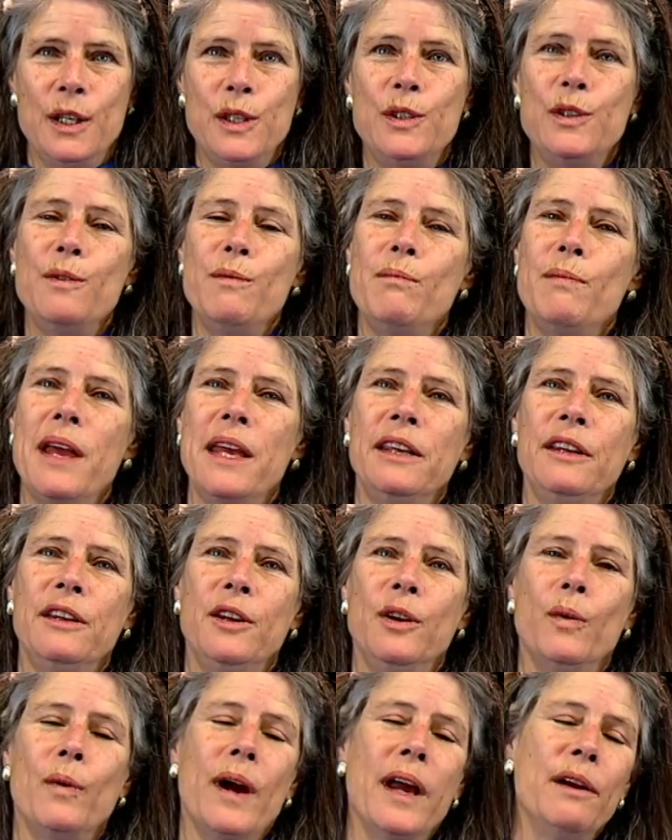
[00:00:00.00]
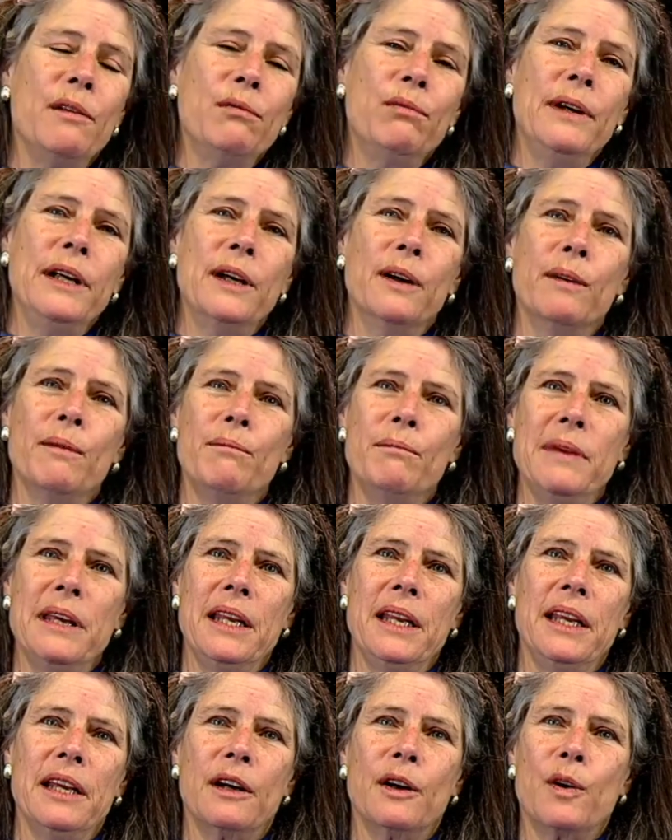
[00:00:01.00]
to make you a real
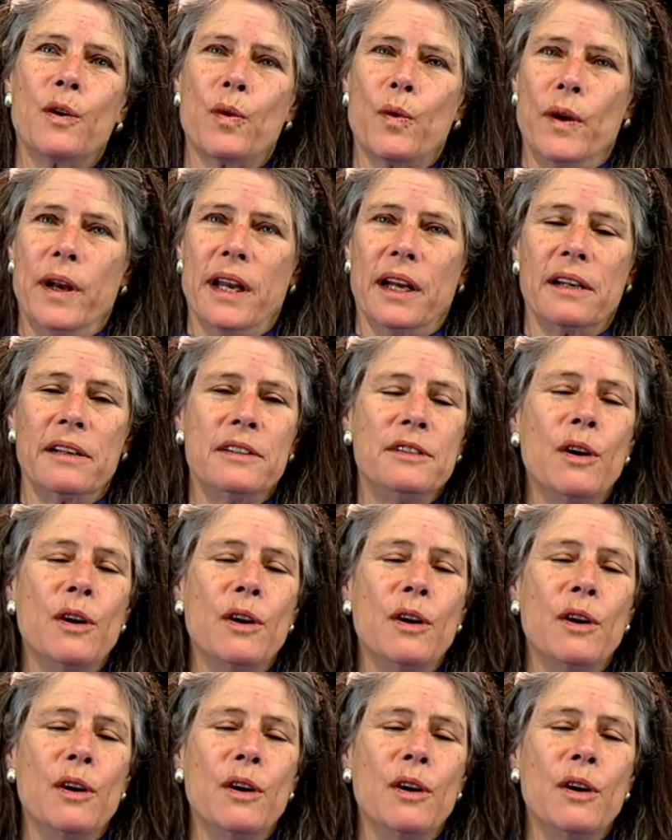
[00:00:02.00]
media critic.